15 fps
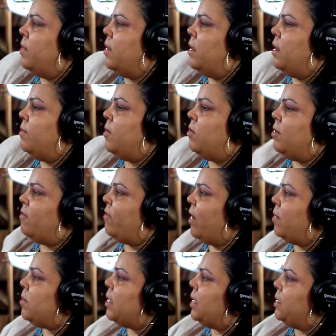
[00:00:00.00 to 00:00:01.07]
immigrant
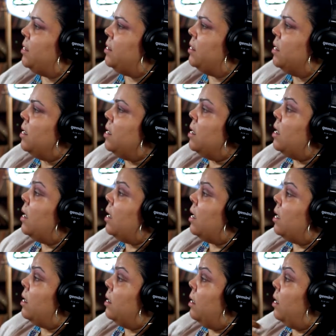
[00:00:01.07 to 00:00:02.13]
families
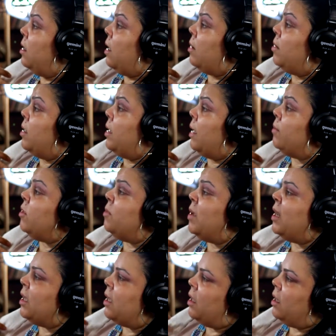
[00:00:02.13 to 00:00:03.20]
and I'm
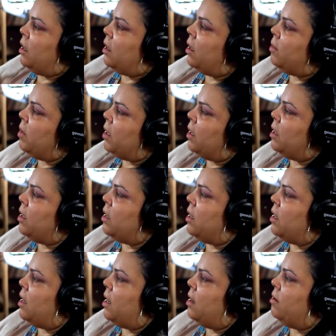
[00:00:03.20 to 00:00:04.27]
Dominican and coming in
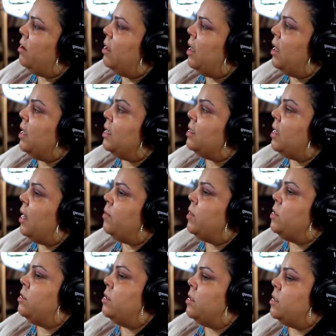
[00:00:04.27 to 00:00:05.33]
and then getting
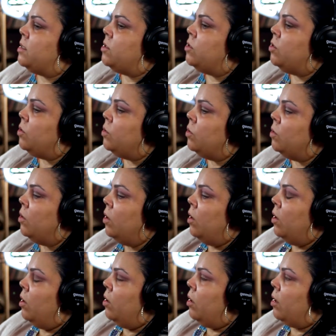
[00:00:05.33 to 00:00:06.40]
adapted to this new
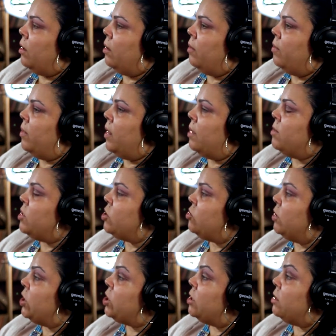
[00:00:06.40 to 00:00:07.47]

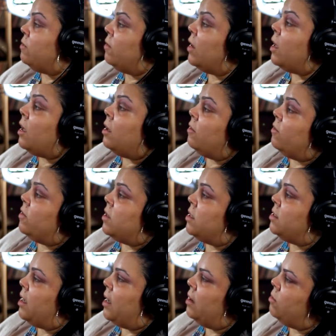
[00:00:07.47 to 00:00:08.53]
demonstration of love
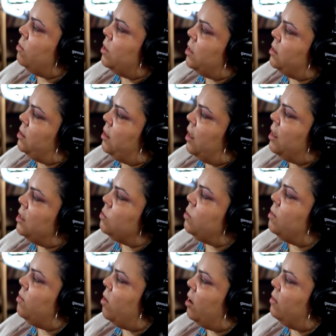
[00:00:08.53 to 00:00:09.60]
because that is
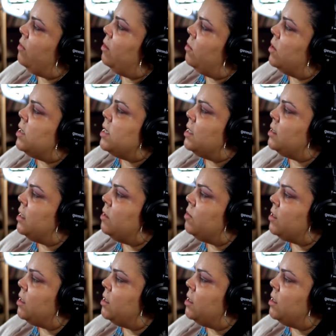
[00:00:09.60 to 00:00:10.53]
what Marvin was. He was